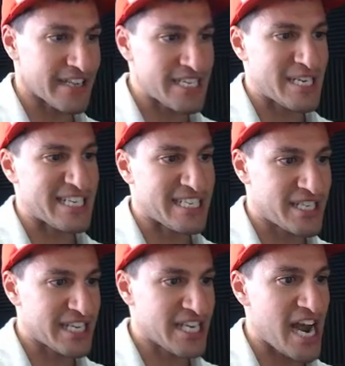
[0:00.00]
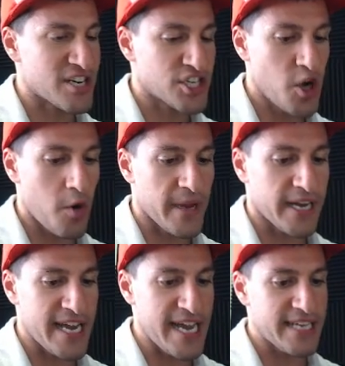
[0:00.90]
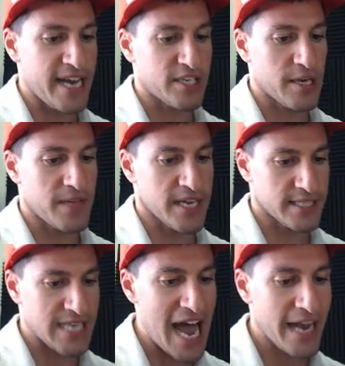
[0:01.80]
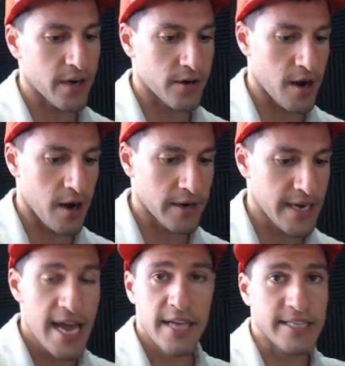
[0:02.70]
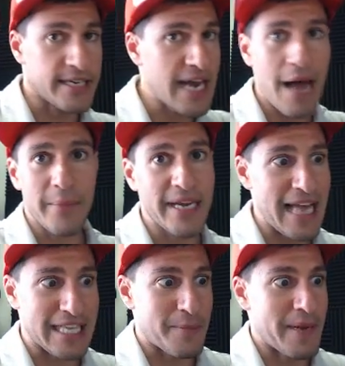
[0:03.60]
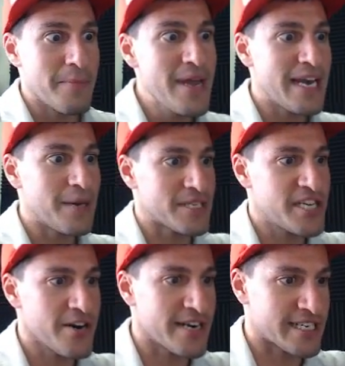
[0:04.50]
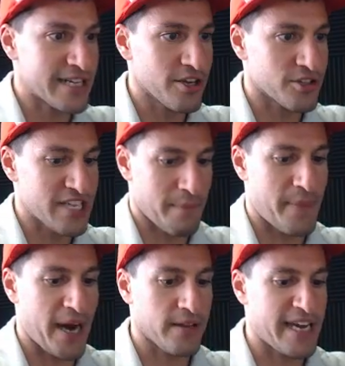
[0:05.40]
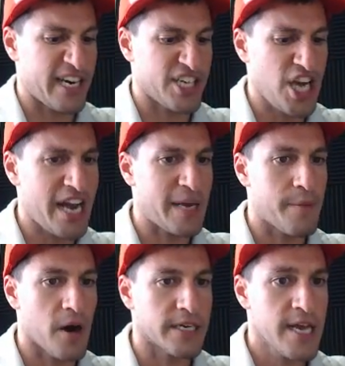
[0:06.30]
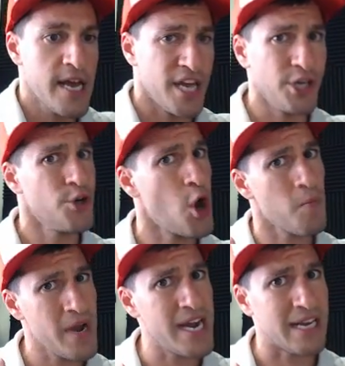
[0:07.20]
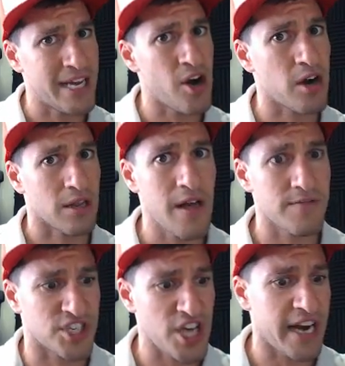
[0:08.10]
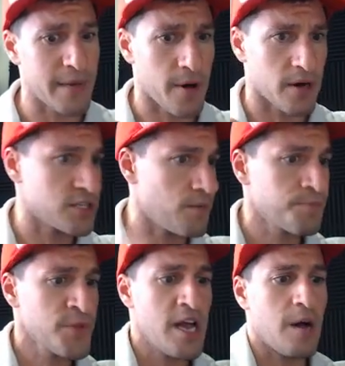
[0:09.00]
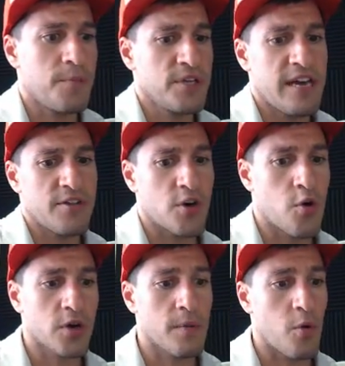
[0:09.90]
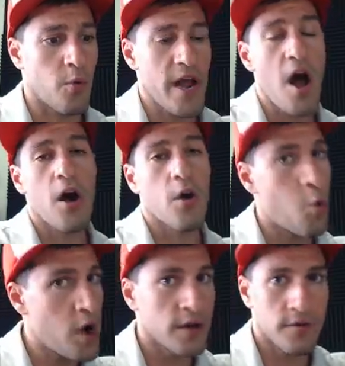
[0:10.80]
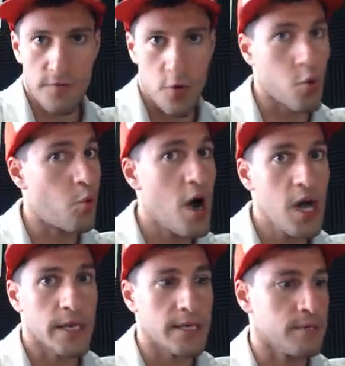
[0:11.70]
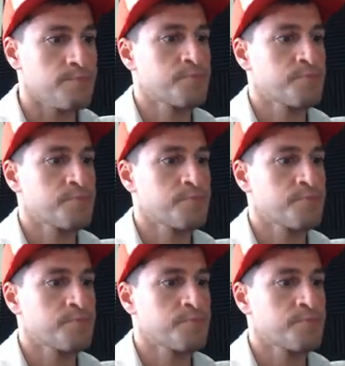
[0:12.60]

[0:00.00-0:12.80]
This guy is so big, he takes up the entire card. Did not mean that to be mean, but seriously, look, there's like barely any shiny part. And you know me, Leonhart loves shiny parts, so I'll put that in the corner, but we are one for one.